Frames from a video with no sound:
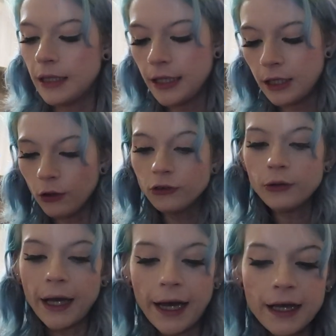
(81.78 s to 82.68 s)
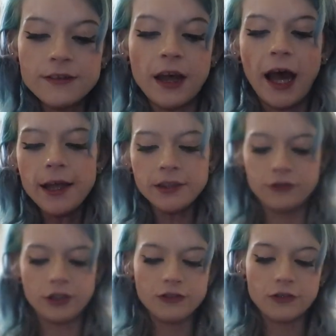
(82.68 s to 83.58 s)
It also has, I
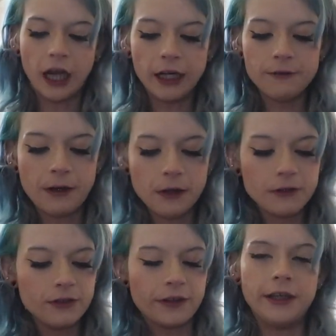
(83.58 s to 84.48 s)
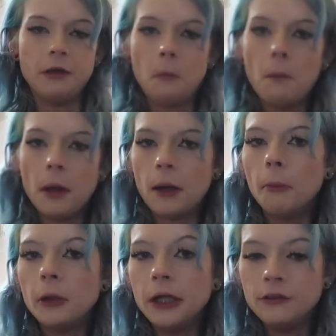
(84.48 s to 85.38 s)
just kind of found this like a
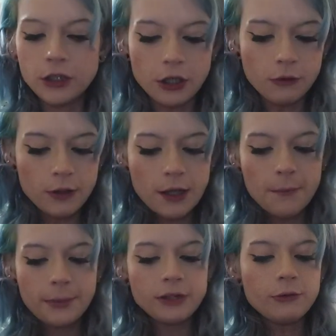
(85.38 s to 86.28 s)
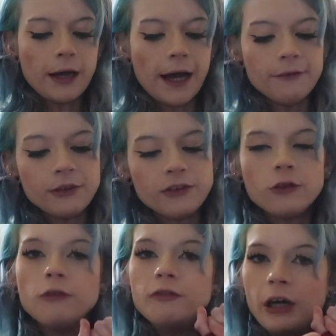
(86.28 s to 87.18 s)
couple days ago, but you have this
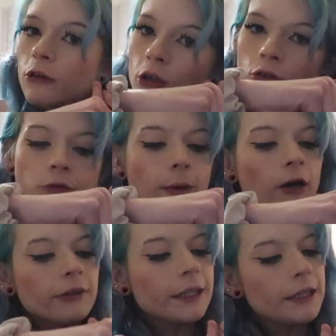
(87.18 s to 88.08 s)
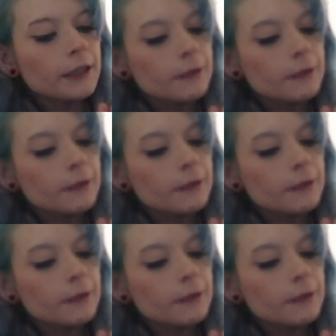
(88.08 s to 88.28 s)
little Velcro spot right here.